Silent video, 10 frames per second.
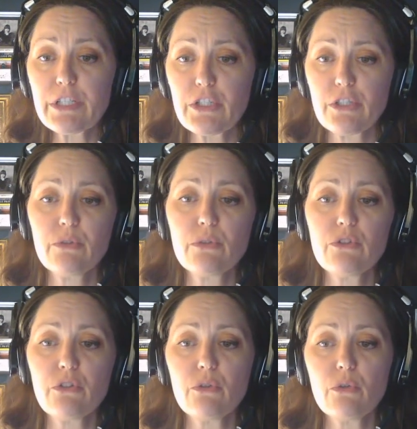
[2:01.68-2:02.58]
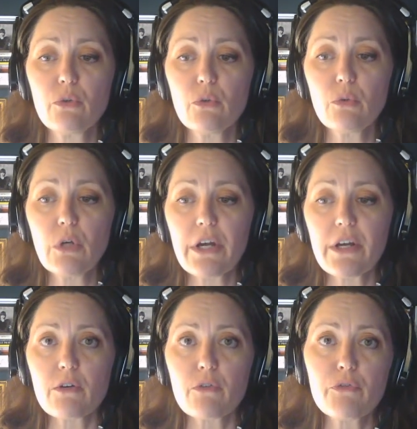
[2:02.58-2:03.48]
you to
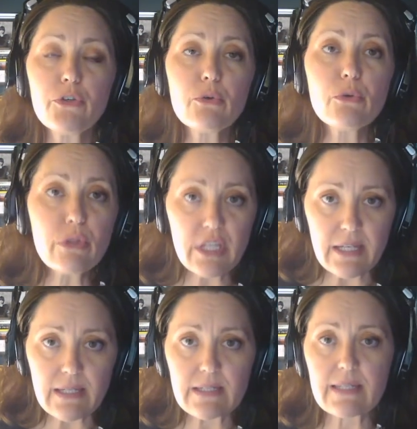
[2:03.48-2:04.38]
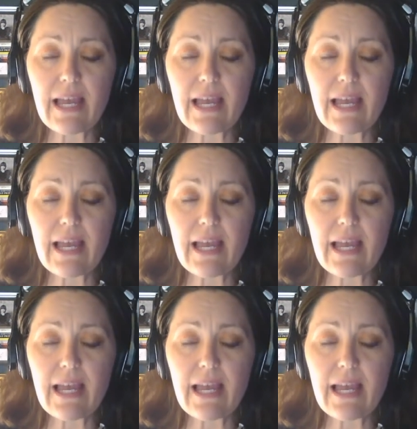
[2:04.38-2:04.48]
view these